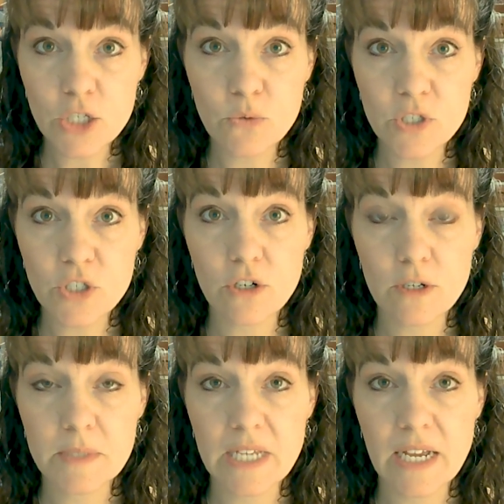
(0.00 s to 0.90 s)
to a
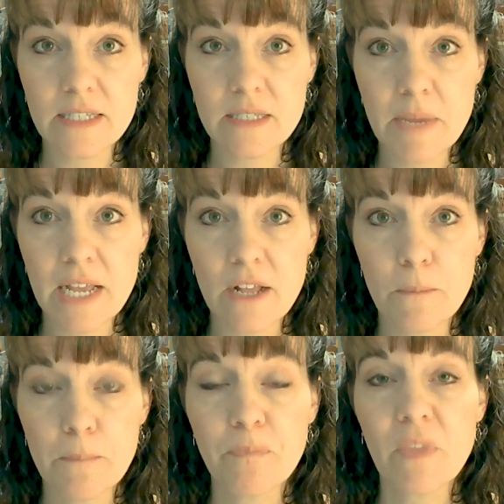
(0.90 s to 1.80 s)
circumcised
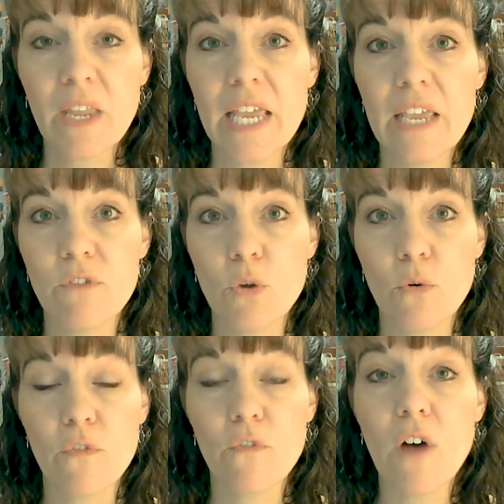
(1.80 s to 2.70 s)
male, if
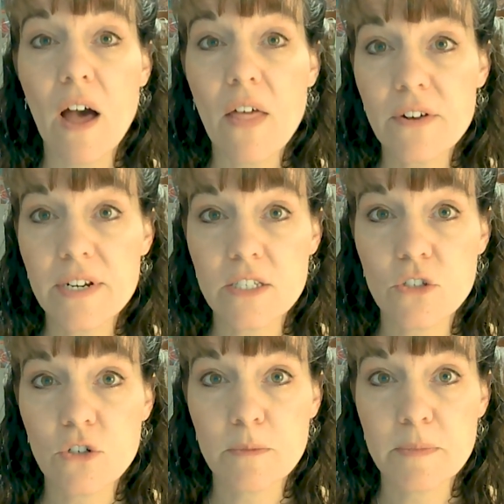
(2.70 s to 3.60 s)
your father is a
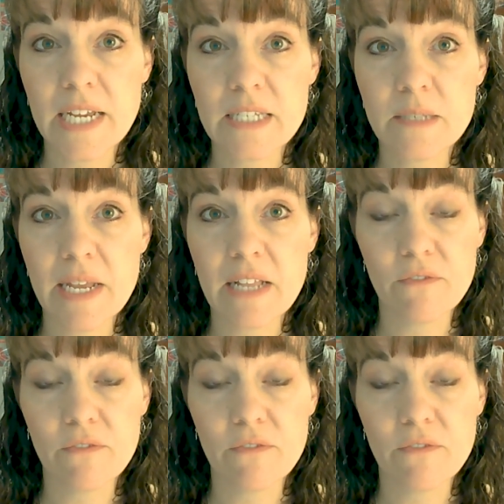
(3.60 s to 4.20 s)
circumcised male,